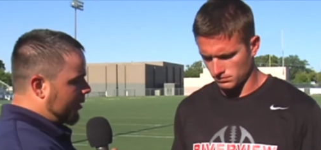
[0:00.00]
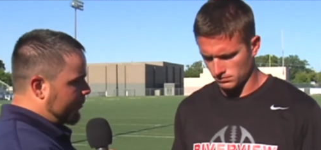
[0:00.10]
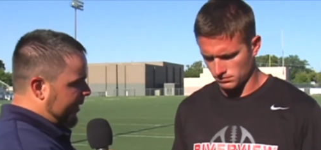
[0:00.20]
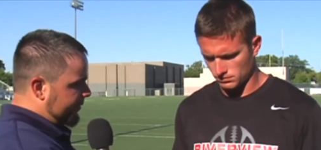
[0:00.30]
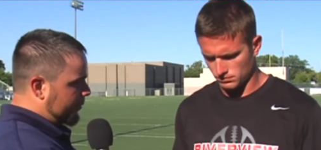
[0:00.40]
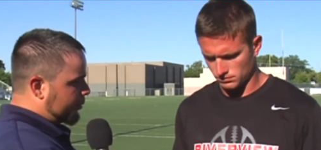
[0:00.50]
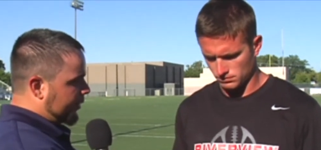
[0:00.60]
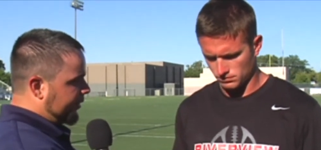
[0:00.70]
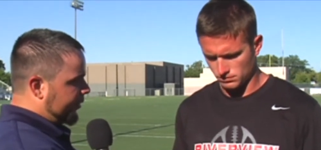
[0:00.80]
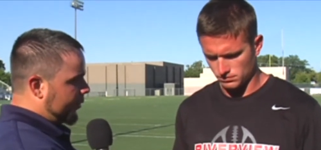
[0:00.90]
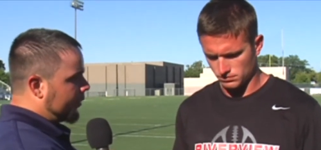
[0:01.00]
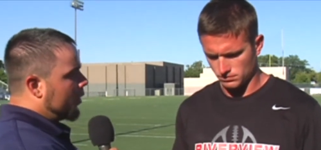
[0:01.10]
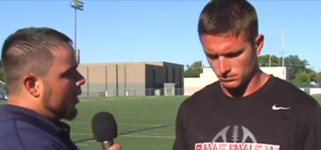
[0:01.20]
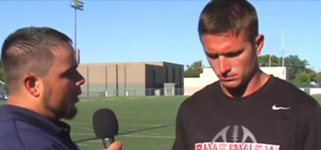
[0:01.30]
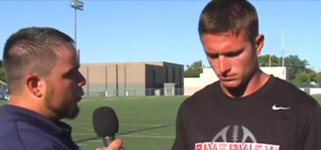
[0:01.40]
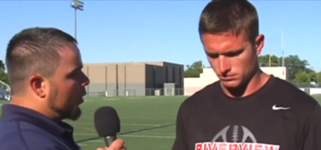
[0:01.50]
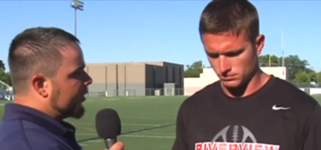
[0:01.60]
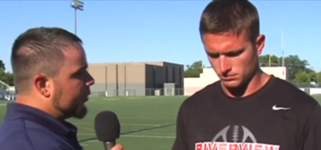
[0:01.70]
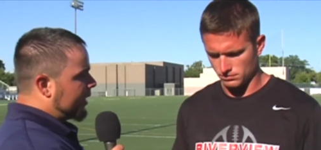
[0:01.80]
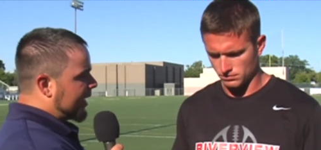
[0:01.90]
Speaker 1: a, bit of a preview of
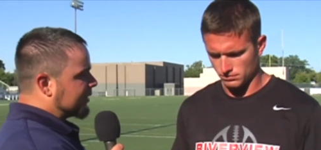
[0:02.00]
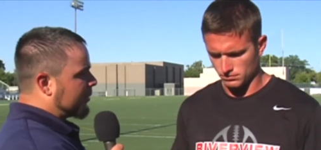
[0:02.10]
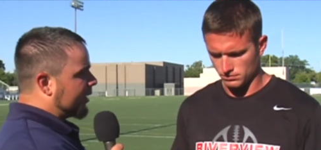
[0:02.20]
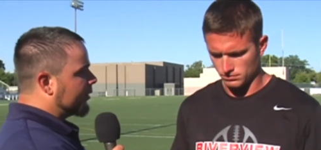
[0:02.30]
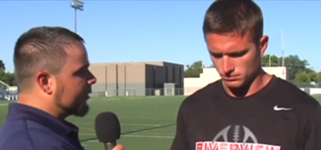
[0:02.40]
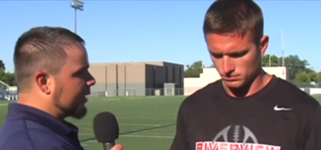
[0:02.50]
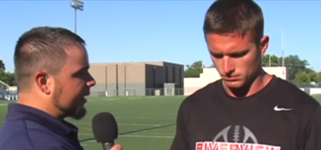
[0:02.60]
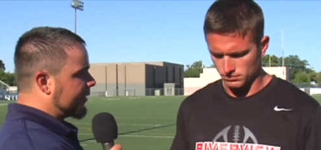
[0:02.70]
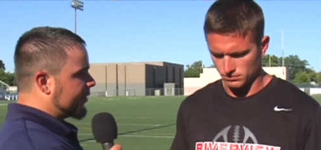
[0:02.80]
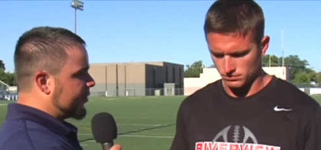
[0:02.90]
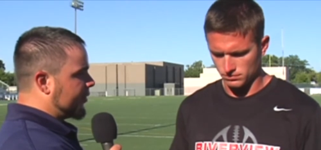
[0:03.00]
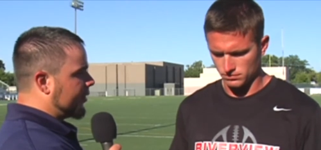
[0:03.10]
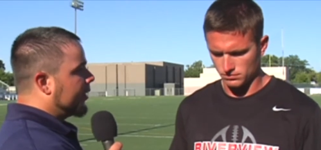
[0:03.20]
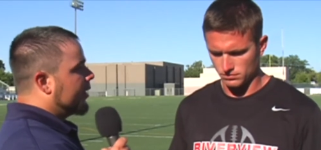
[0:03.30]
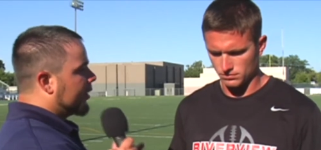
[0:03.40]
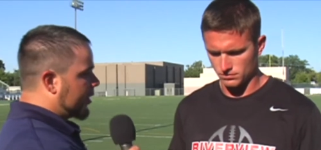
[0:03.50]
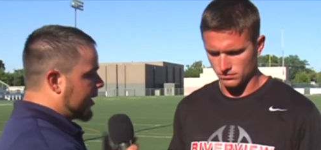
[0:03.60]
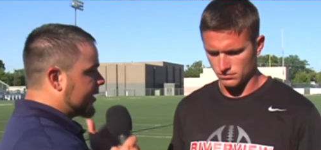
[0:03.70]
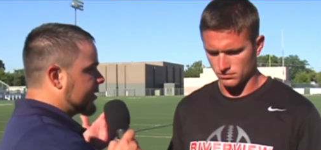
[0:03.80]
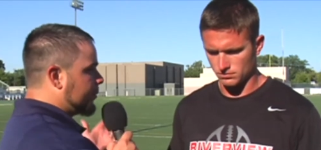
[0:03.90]
what you guys might look like this year
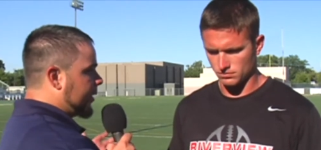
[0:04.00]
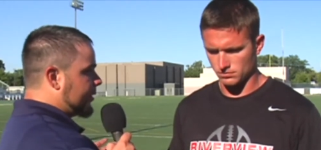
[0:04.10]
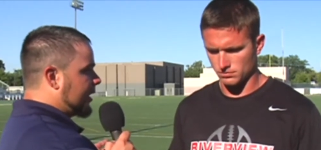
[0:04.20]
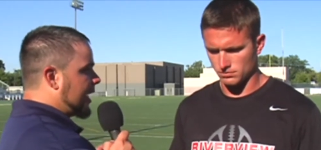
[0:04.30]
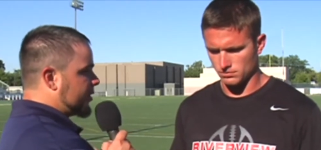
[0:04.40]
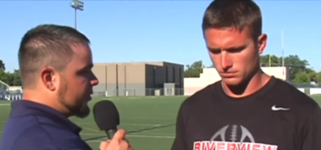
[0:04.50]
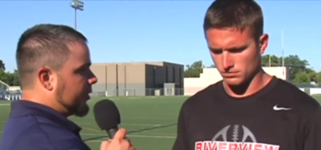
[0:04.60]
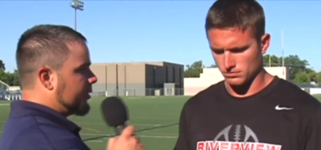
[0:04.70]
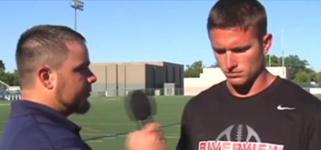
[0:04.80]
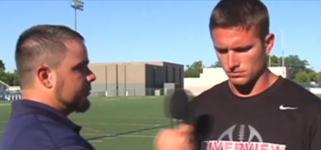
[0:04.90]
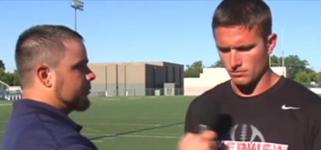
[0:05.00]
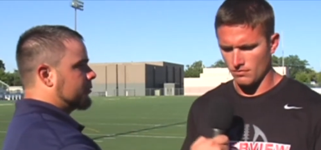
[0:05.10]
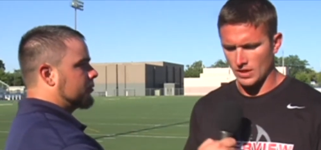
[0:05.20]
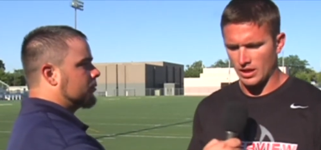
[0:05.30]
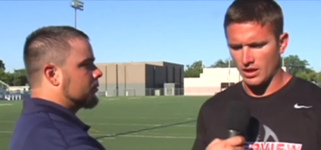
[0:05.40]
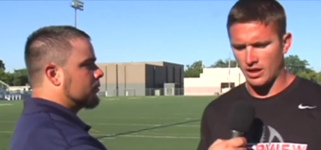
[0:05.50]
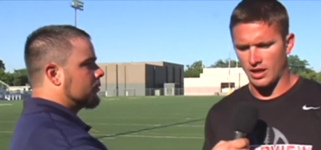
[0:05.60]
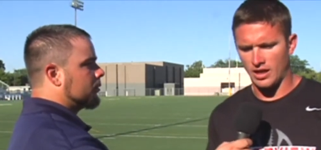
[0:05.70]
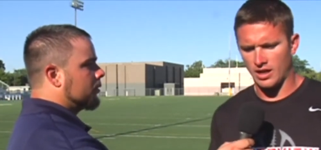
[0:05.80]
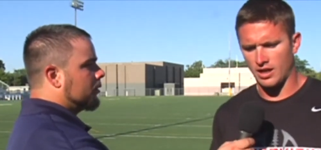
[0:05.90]
as compared to last year.
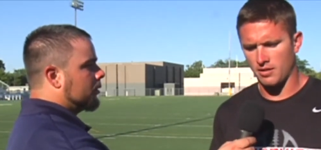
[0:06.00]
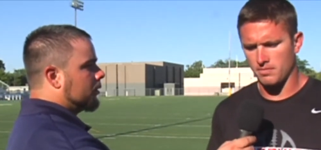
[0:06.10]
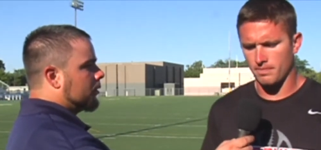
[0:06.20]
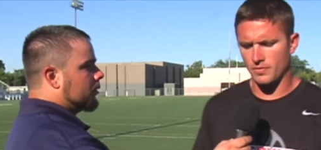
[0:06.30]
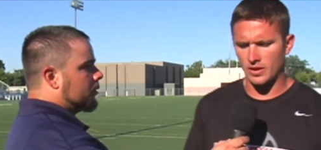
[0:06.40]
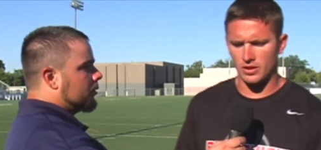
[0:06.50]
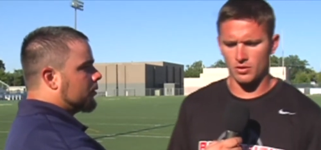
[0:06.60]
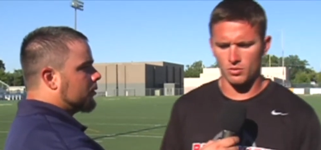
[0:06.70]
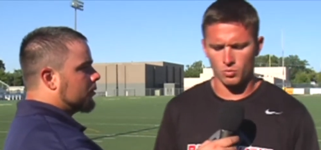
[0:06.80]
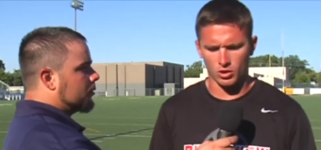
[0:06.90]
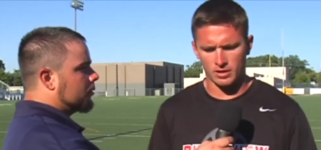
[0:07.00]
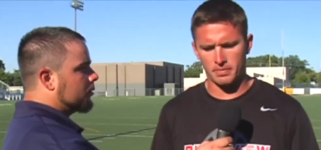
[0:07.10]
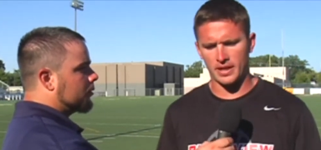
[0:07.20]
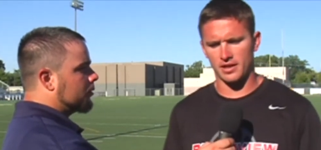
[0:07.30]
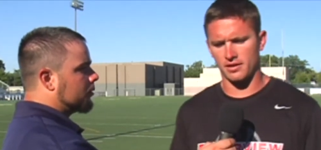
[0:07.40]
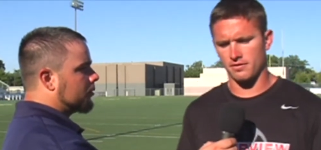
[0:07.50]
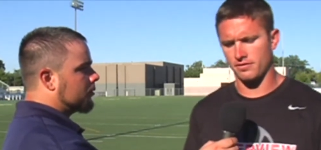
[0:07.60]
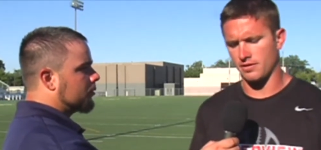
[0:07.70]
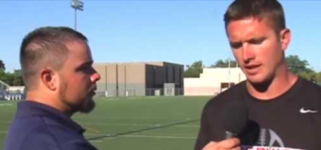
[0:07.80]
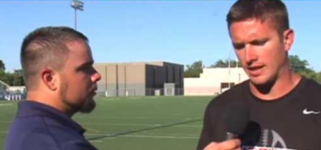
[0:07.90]
Speaker 2: Um, we're competitive.
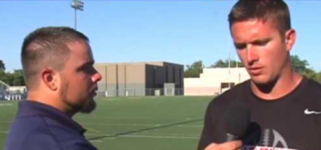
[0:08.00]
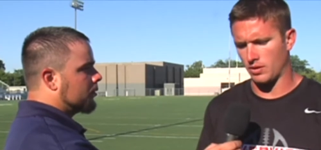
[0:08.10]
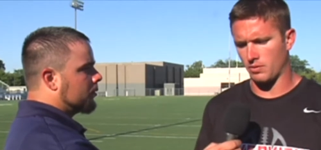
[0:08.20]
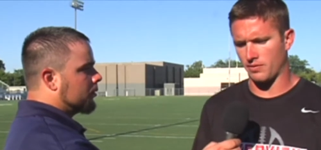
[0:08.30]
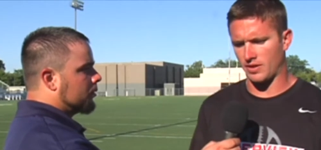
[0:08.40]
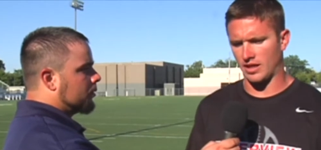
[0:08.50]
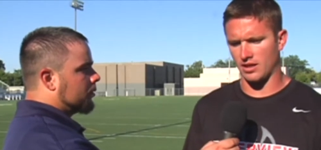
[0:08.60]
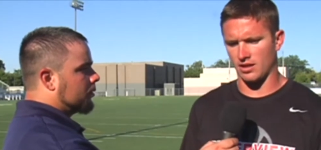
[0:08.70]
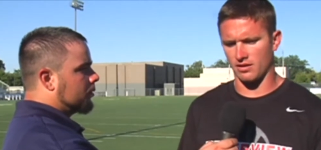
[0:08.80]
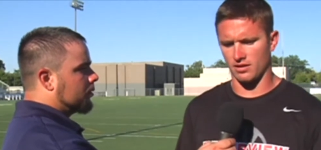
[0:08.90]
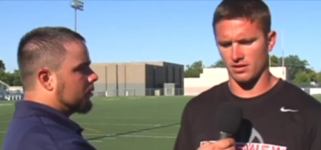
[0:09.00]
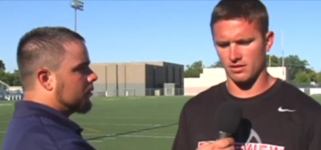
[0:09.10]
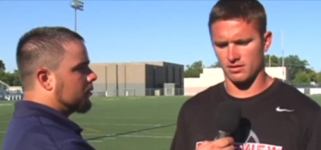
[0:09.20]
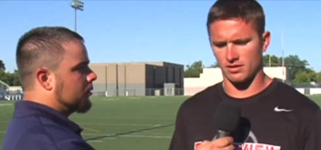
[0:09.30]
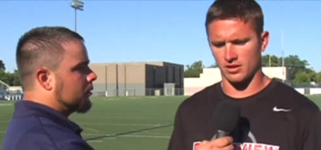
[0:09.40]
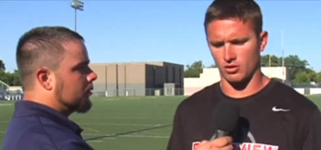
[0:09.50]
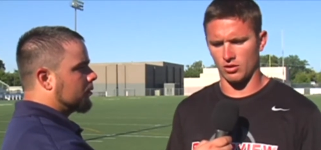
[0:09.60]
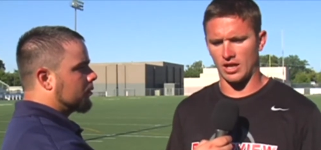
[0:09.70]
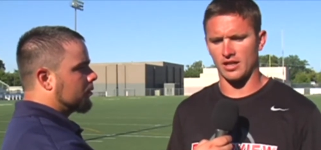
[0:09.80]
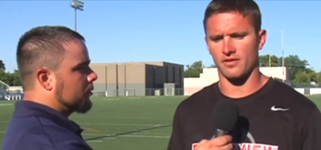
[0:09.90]
Uh, we, we've got a, a, you know a
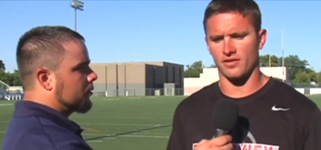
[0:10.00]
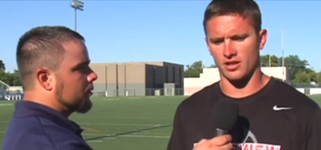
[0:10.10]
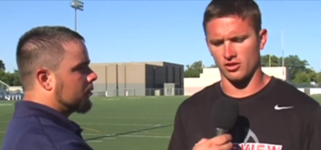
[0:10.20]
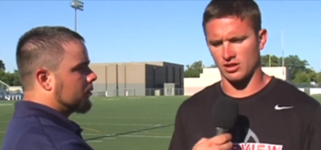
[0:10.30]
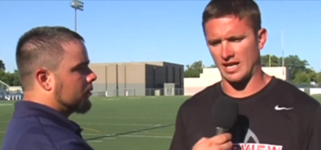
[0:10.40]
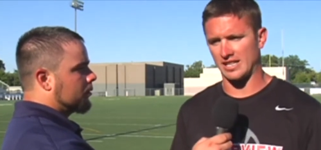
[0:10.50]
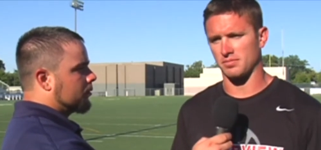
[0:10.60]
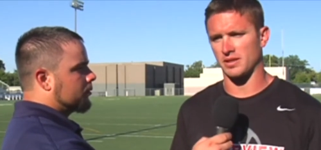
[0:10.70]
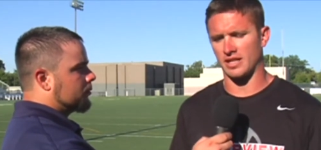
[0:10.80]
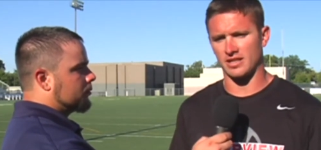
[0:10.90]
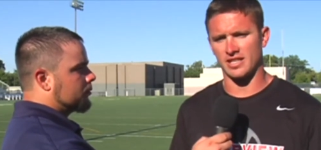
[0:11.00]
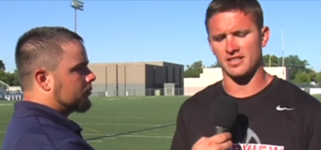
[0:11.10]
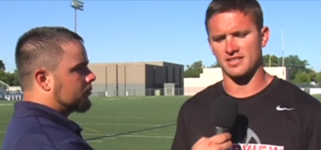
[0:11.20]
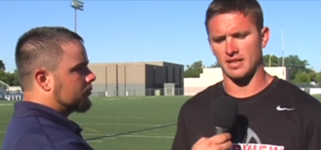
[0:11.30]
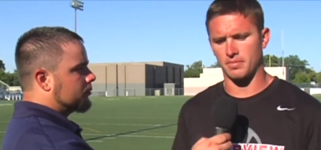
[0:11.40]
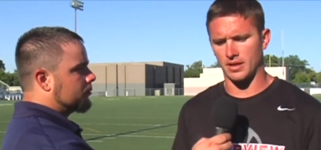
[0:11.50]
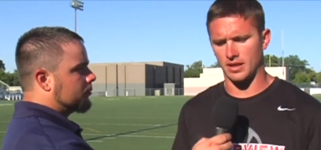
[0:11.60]
lot of underclassmen that need to step